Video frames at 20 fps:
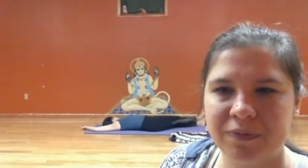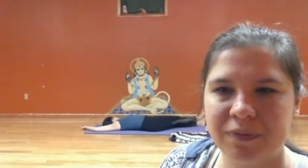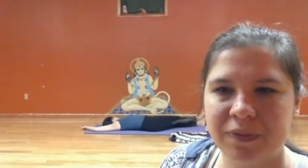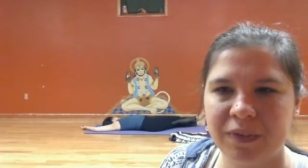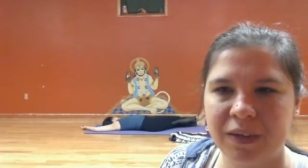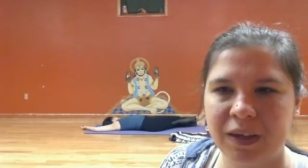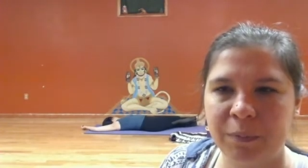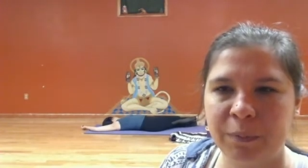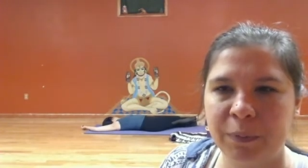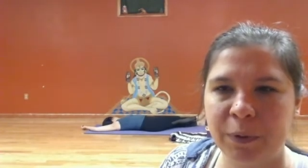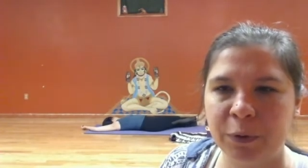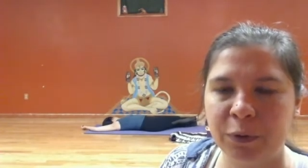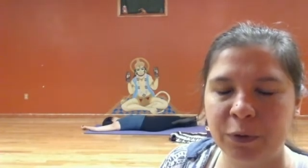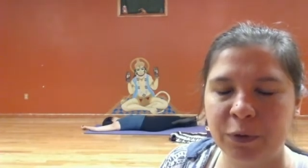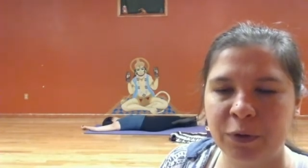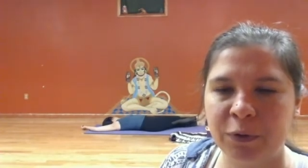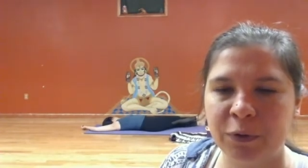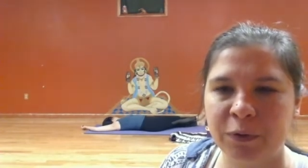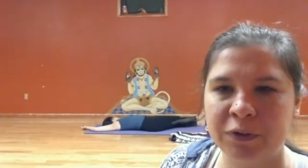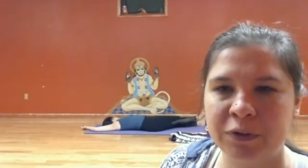And both are
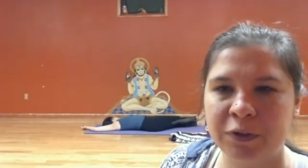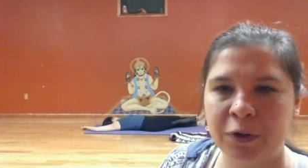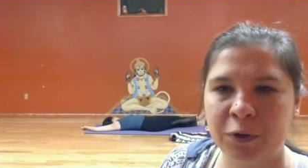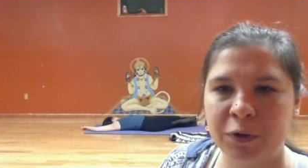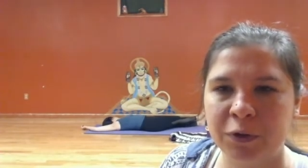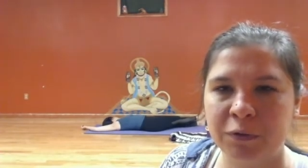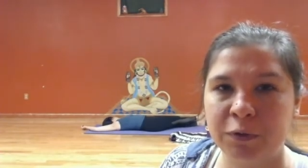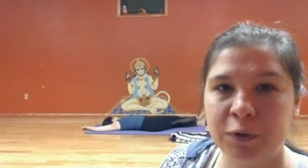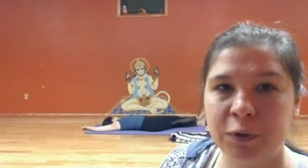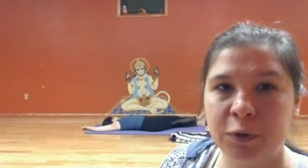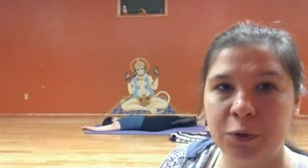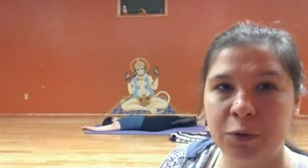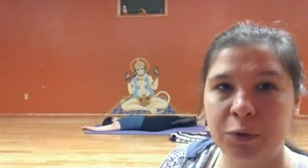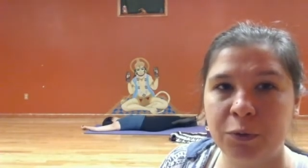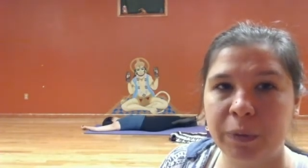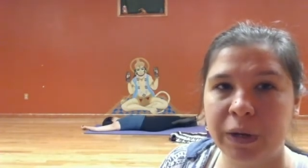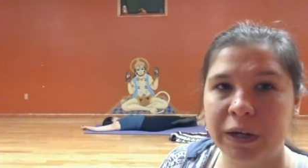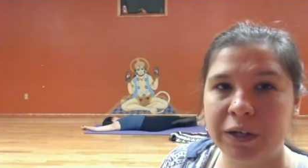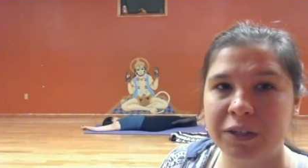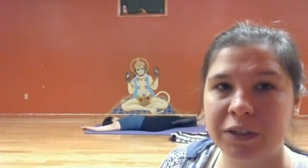the result of too
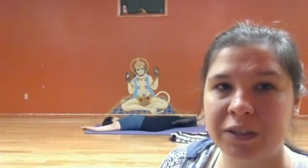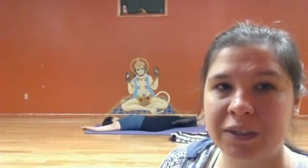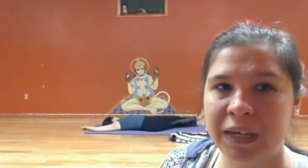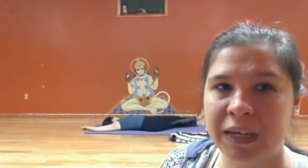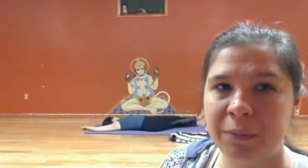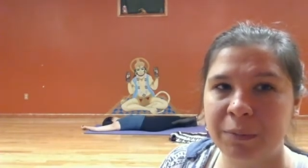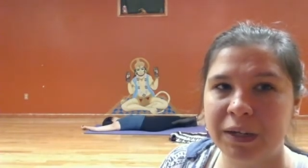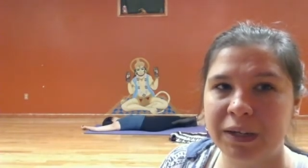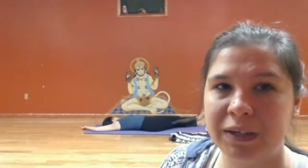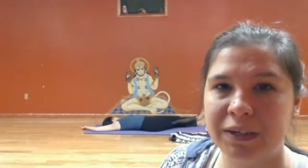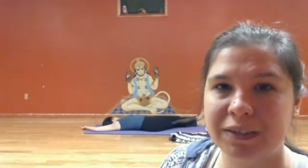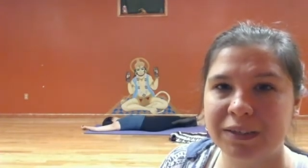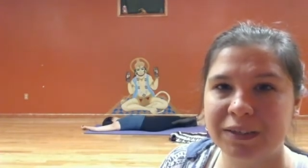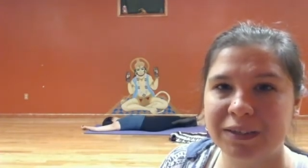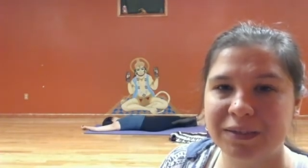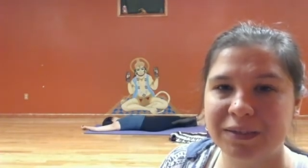much sameness.